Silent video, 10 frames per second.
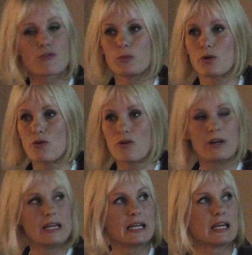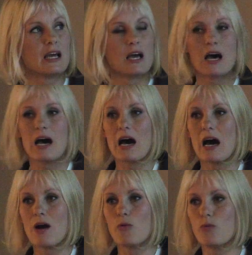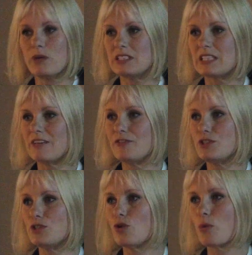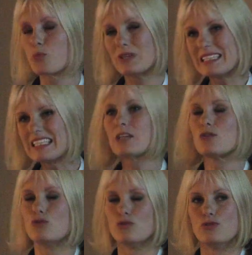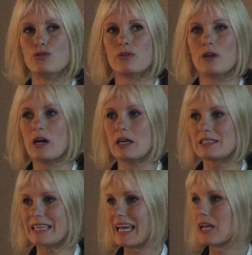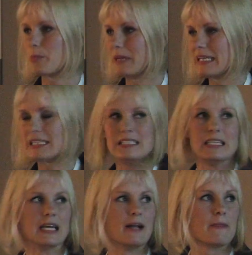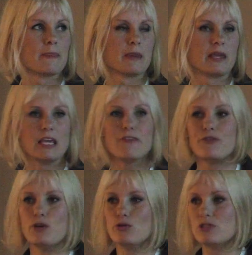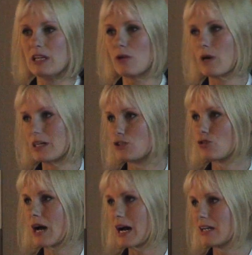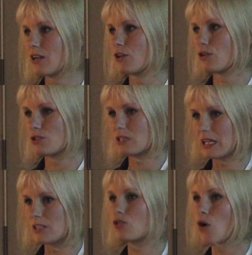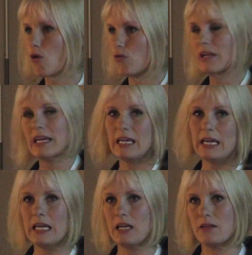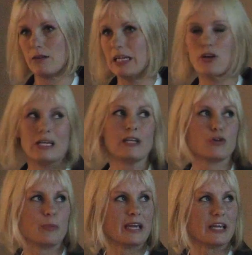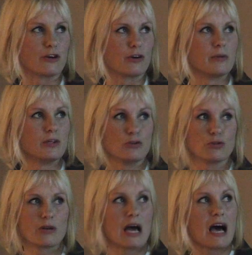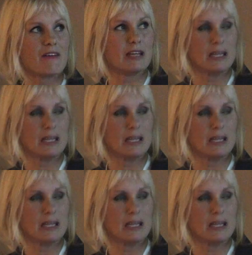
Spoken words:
from the Corning, which gives you a pretty good scalability if you still want to handle your cells only in an incubator. You don't have